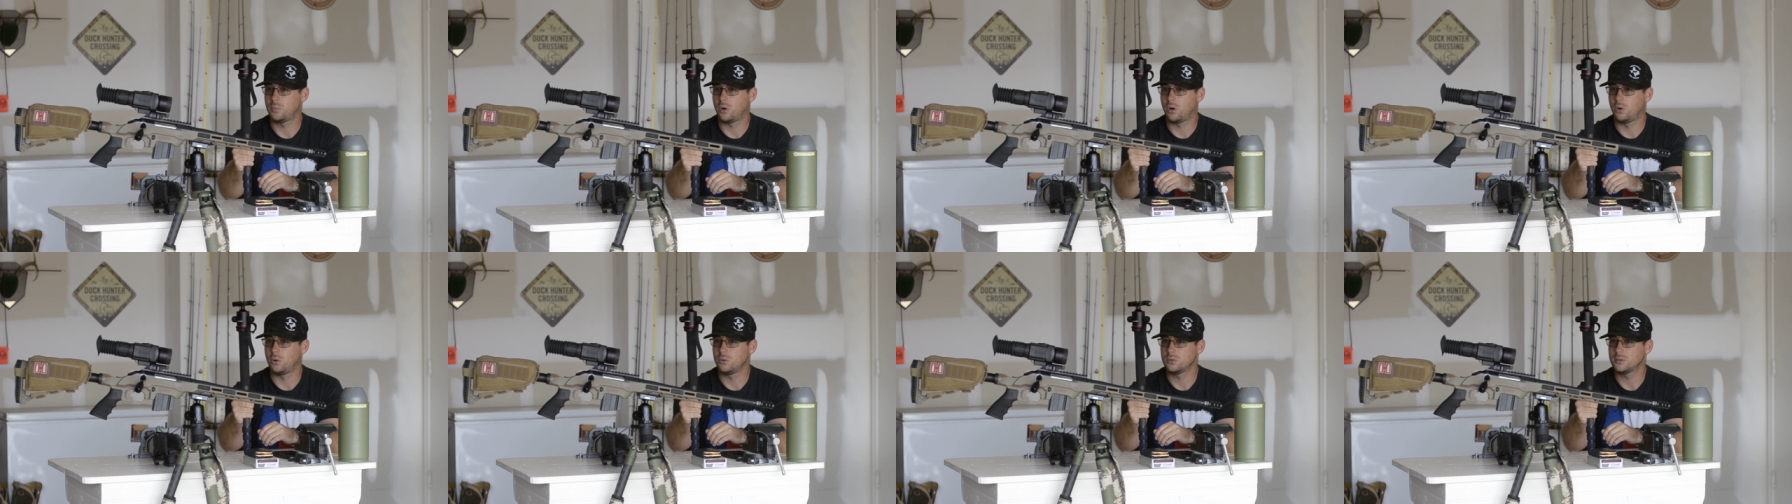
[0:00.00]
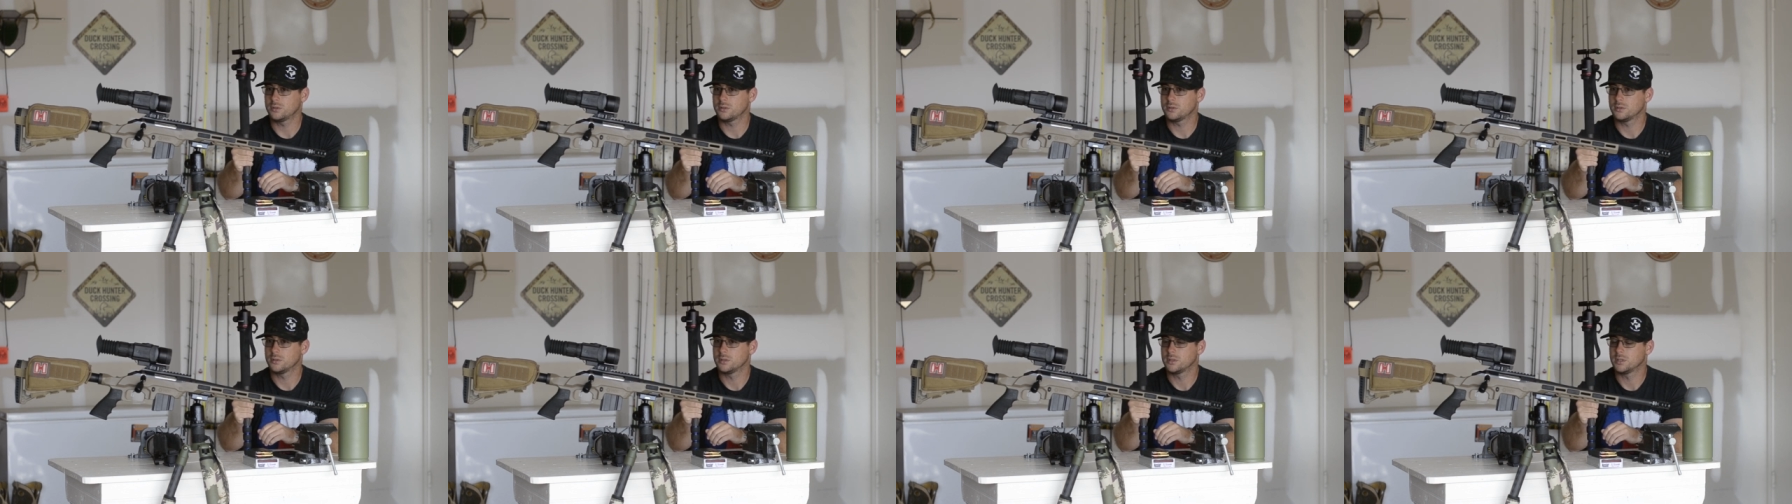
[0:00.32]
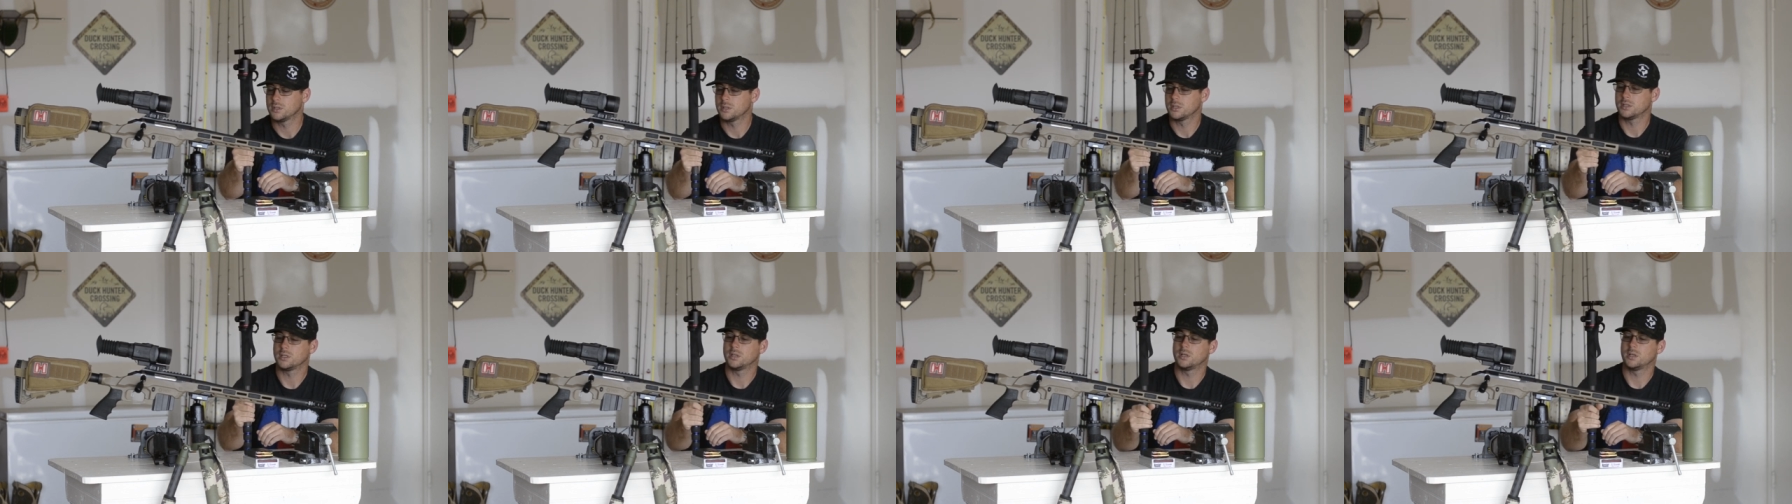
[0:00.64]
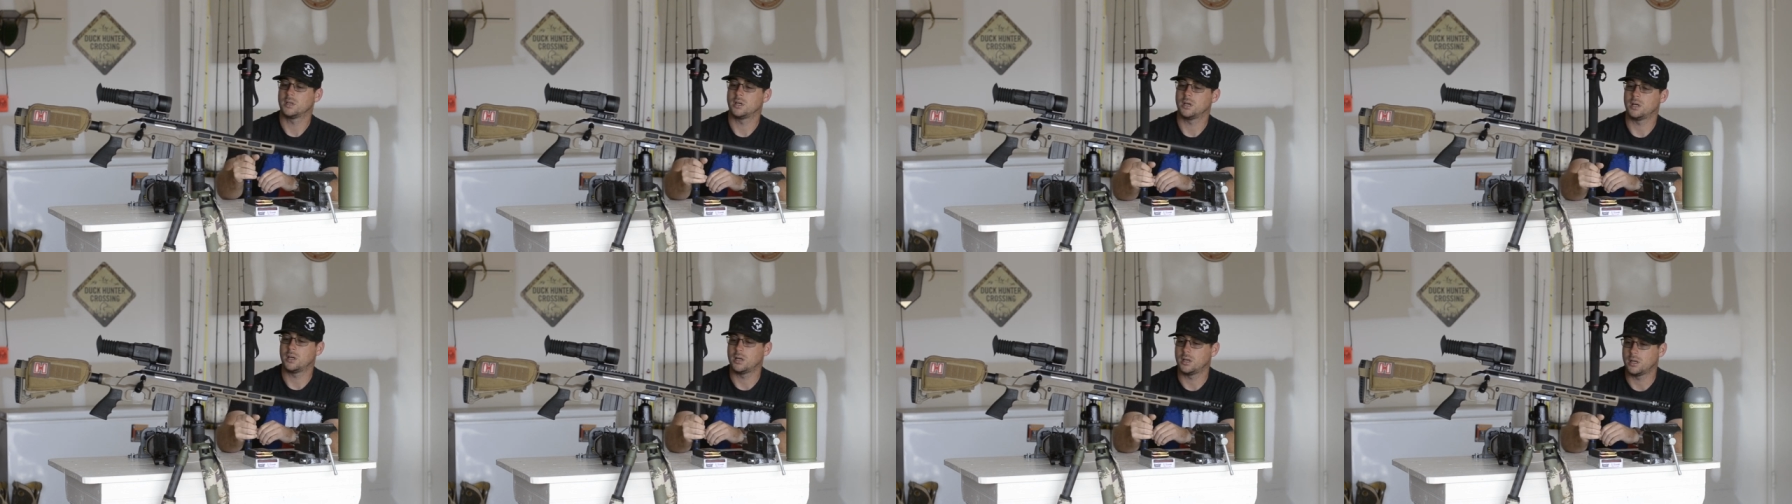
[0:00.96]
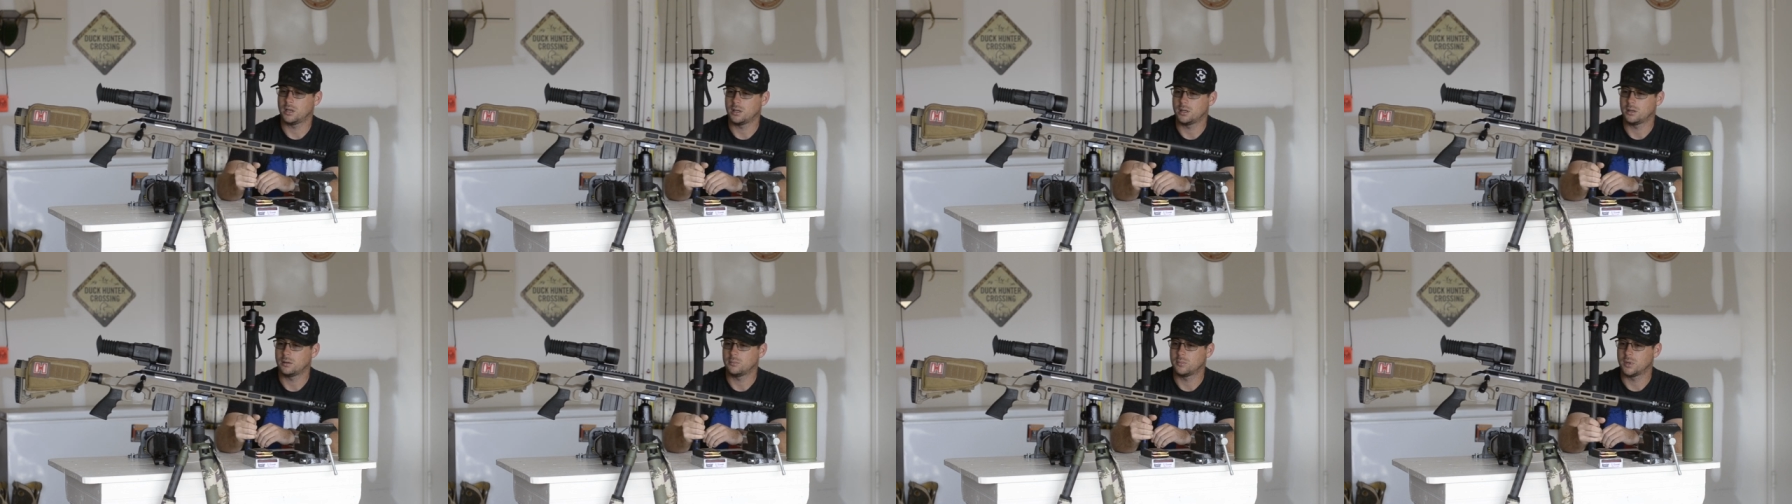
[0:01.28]
to work the bolt
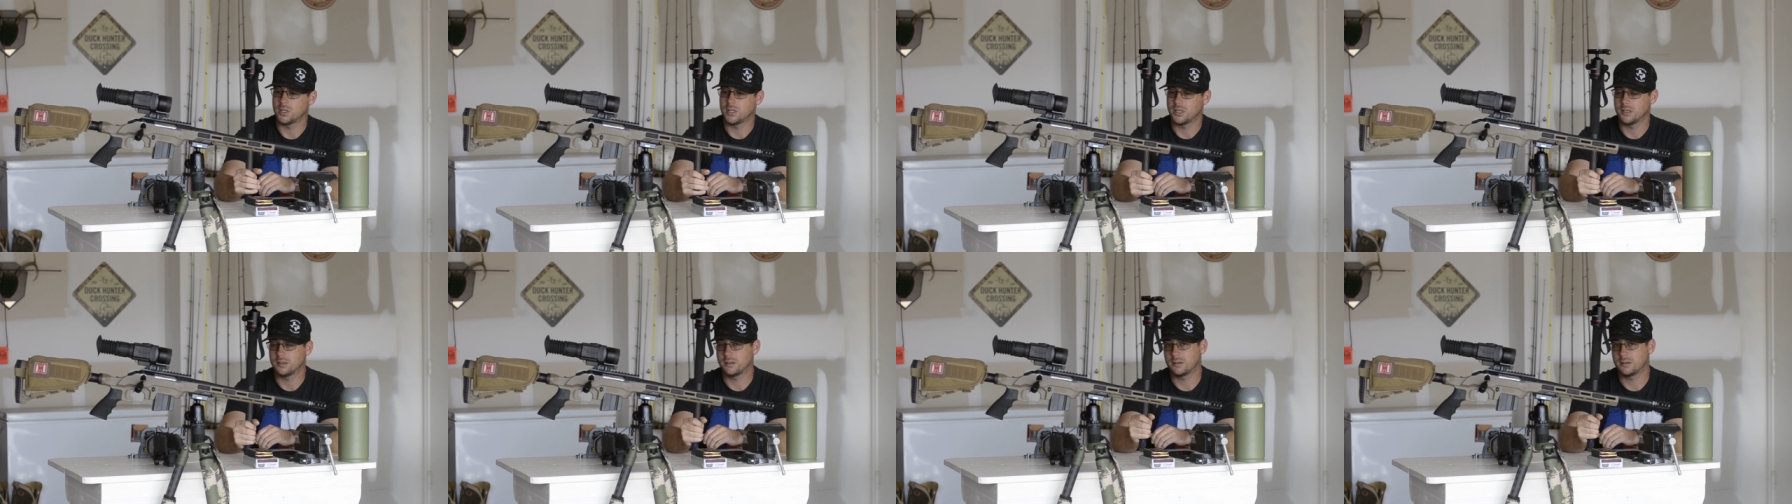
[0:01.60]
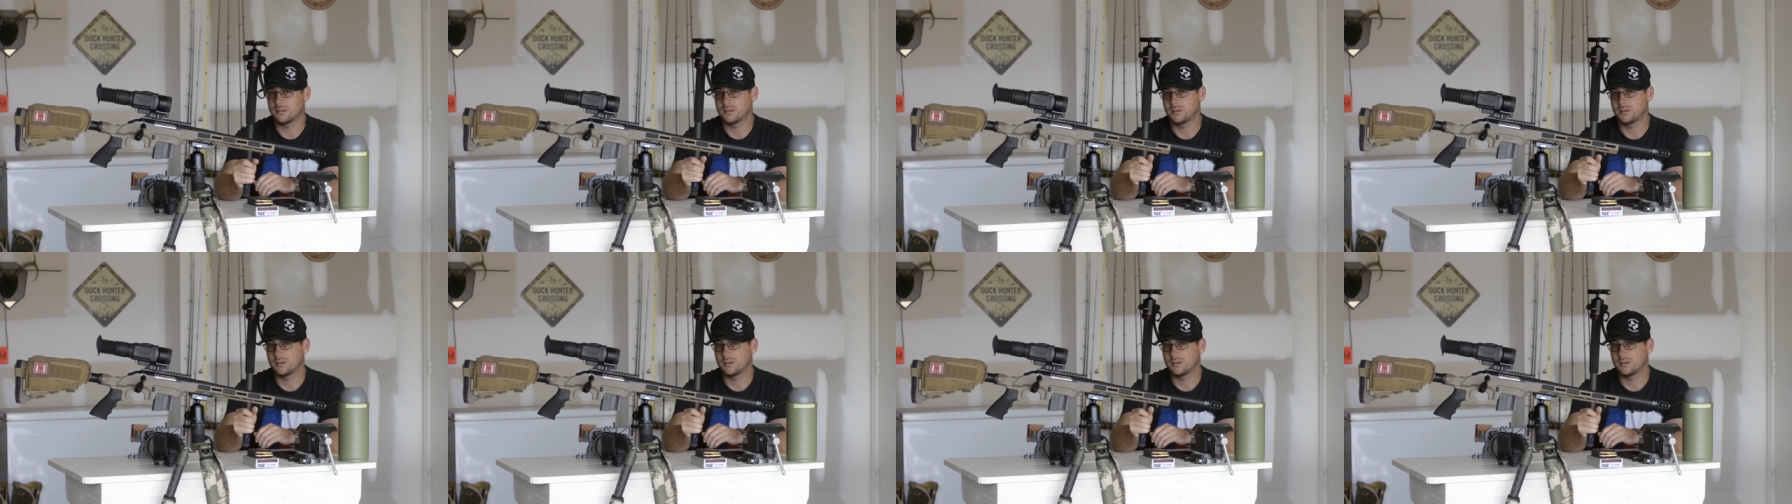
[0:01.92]
uh,